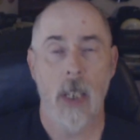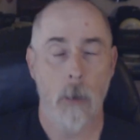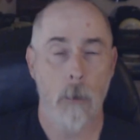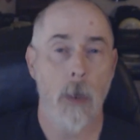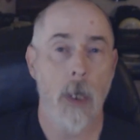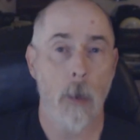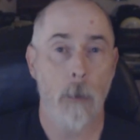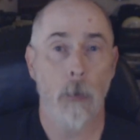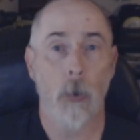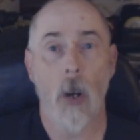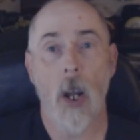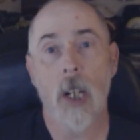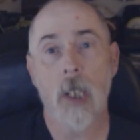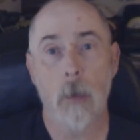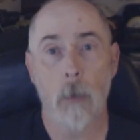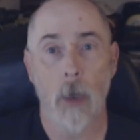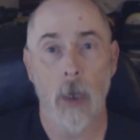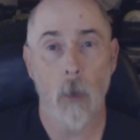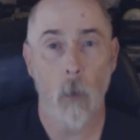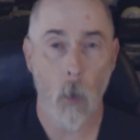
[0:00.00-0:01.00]
It'd be
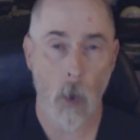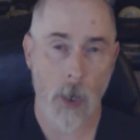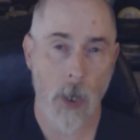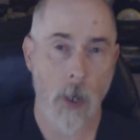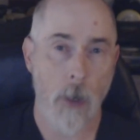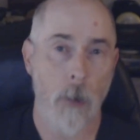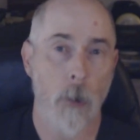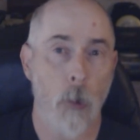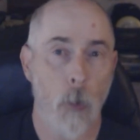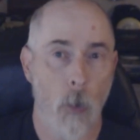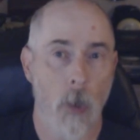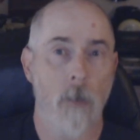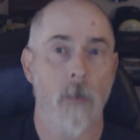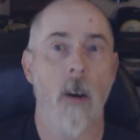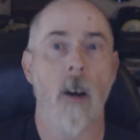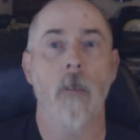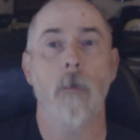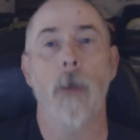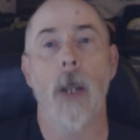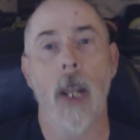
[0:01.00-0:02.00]
approximately
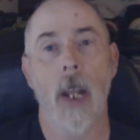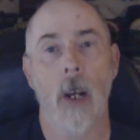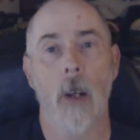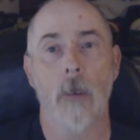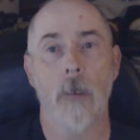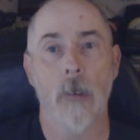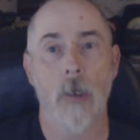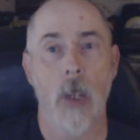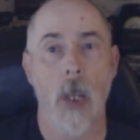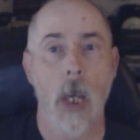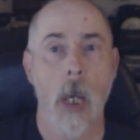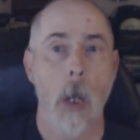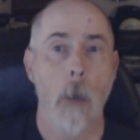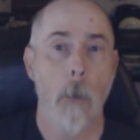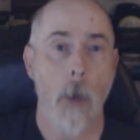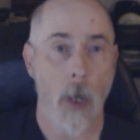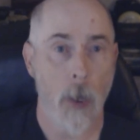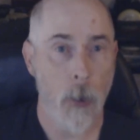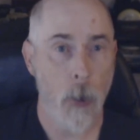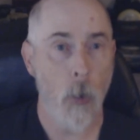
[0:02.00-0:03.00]
125 pounds.
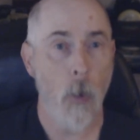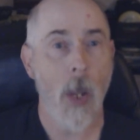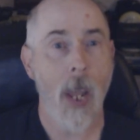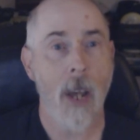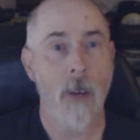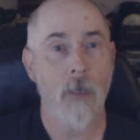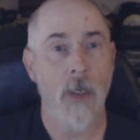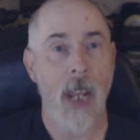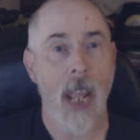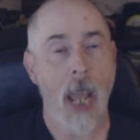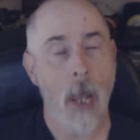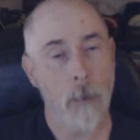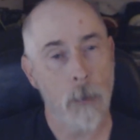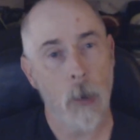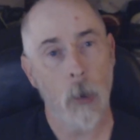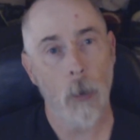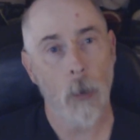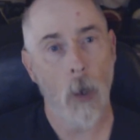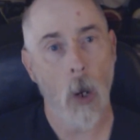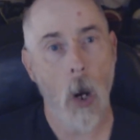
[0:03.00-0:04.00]
But I do have an
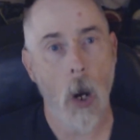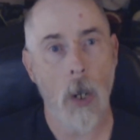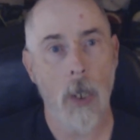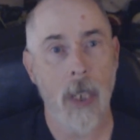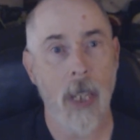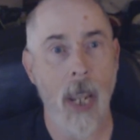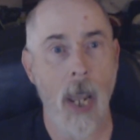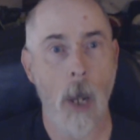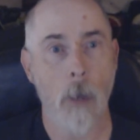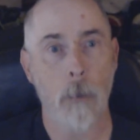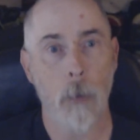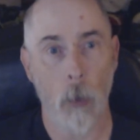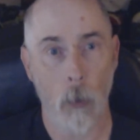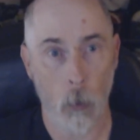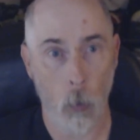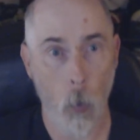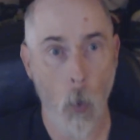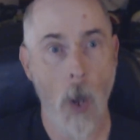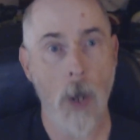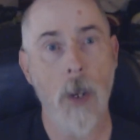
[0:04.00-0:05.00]
absolute hard cap
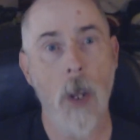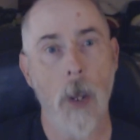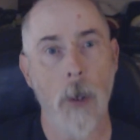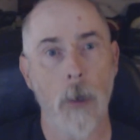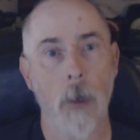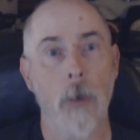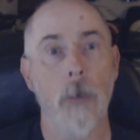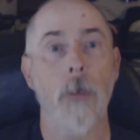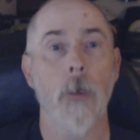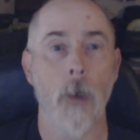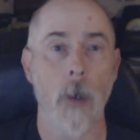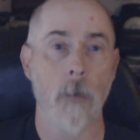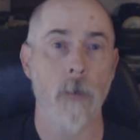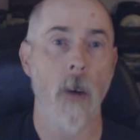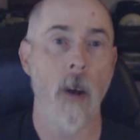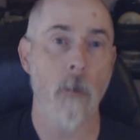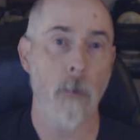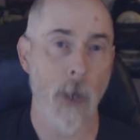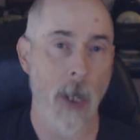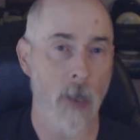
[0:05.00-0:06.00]
of
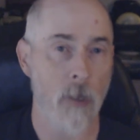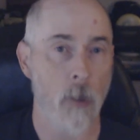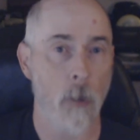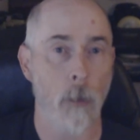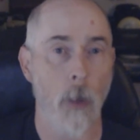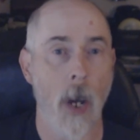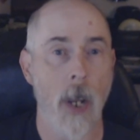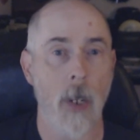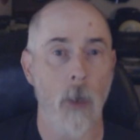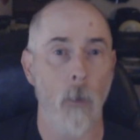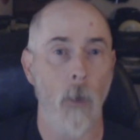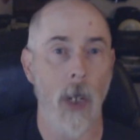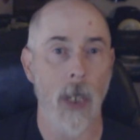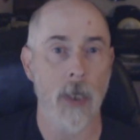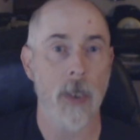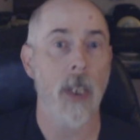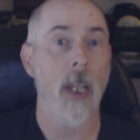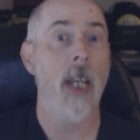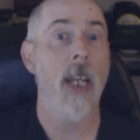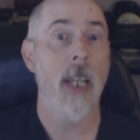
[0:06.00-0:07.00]
135 pounds of body
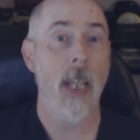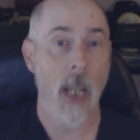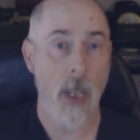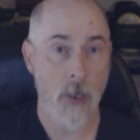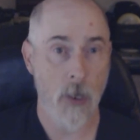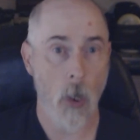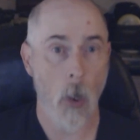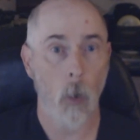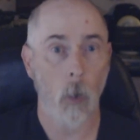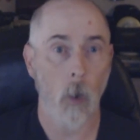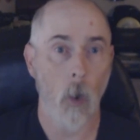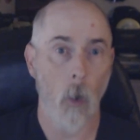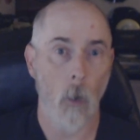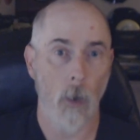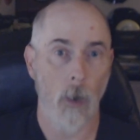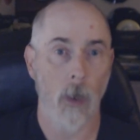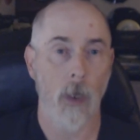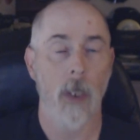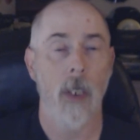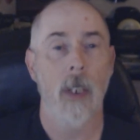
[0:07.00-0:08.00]
weight and no
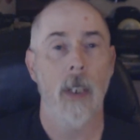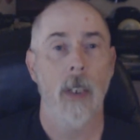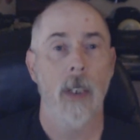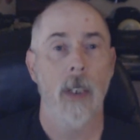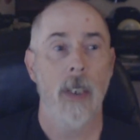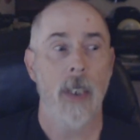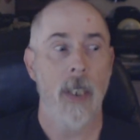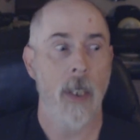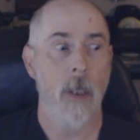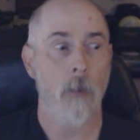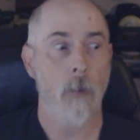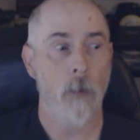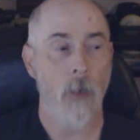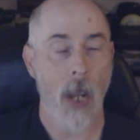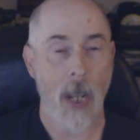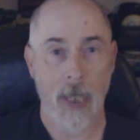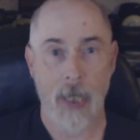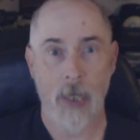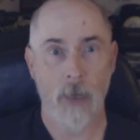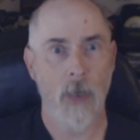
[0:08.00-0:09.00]
lower. If
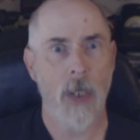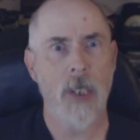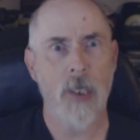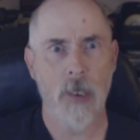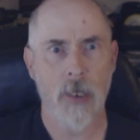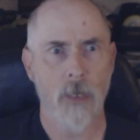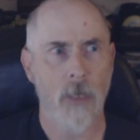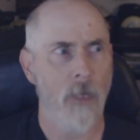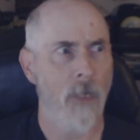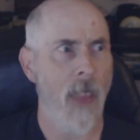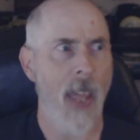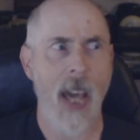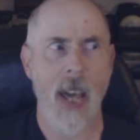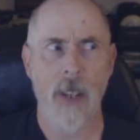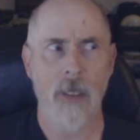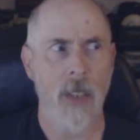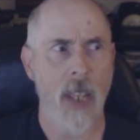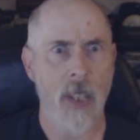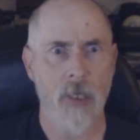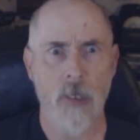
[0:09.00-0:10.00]
I reach
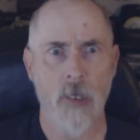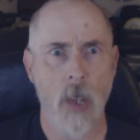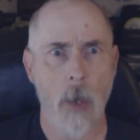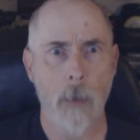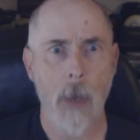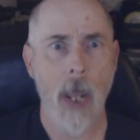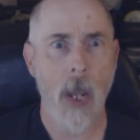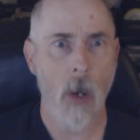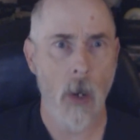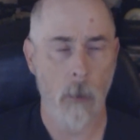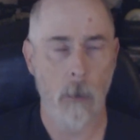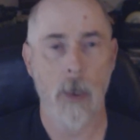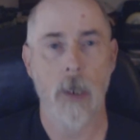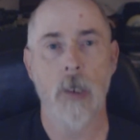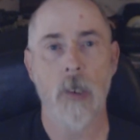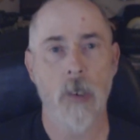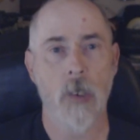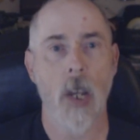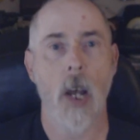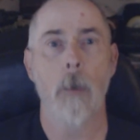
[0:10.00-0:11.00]
that somehow, I'm
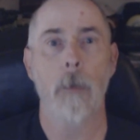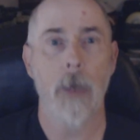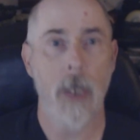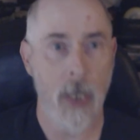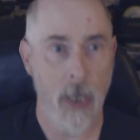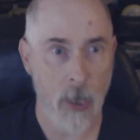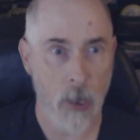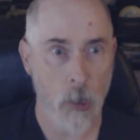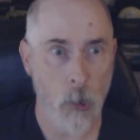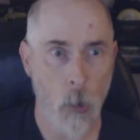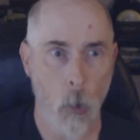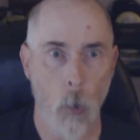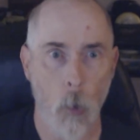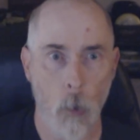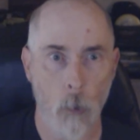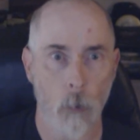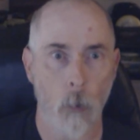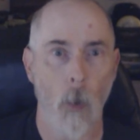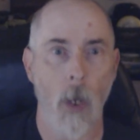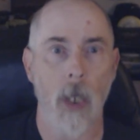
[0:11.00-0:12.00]
going to stop any sort
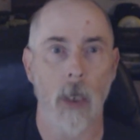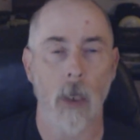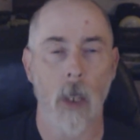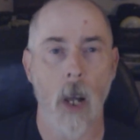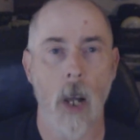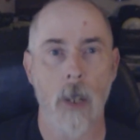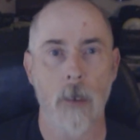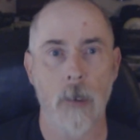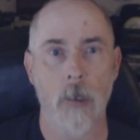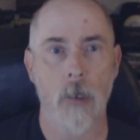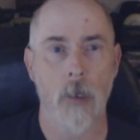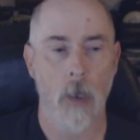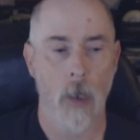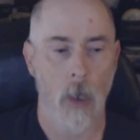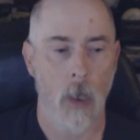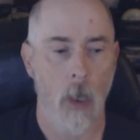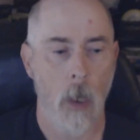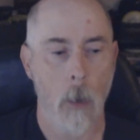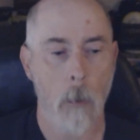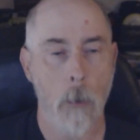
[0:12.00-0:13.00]
of weight loss
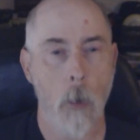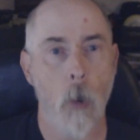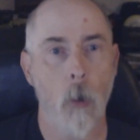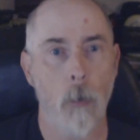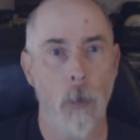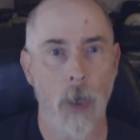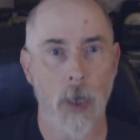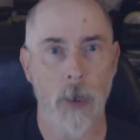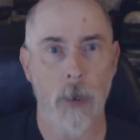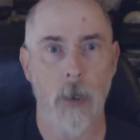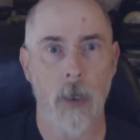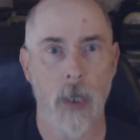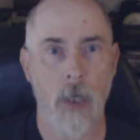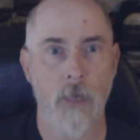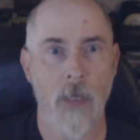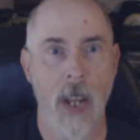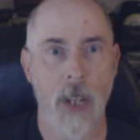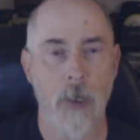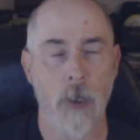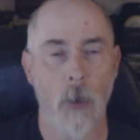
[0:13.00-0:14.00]
movement
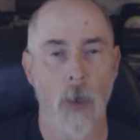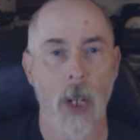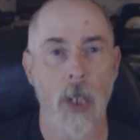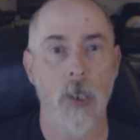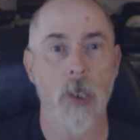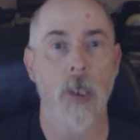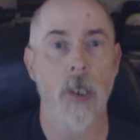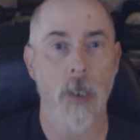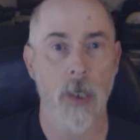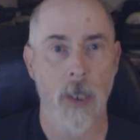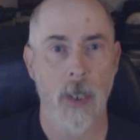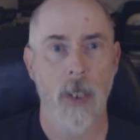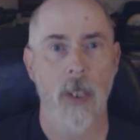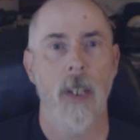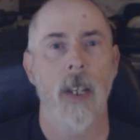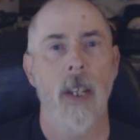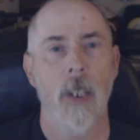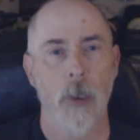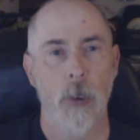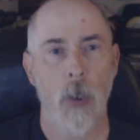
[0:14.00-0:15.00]
in that direction,
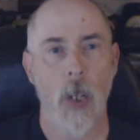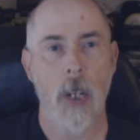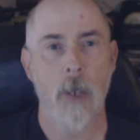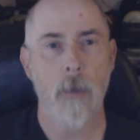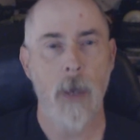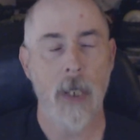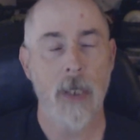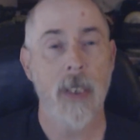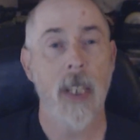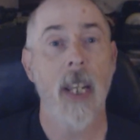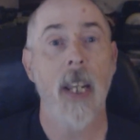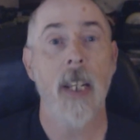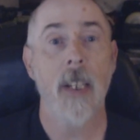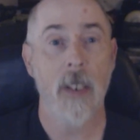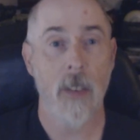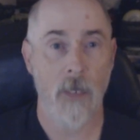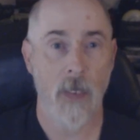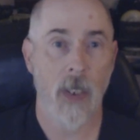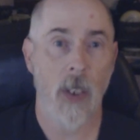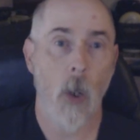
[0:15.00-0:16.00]
try to
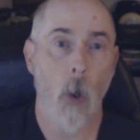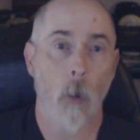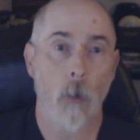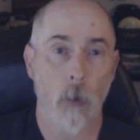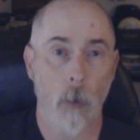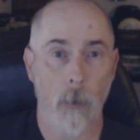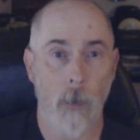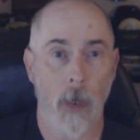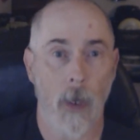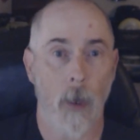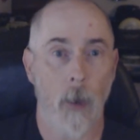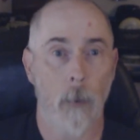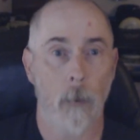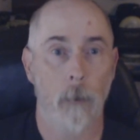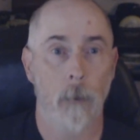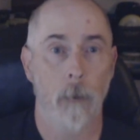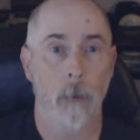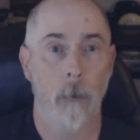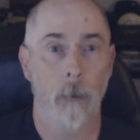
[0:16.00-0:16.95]
maintain, and then go from there.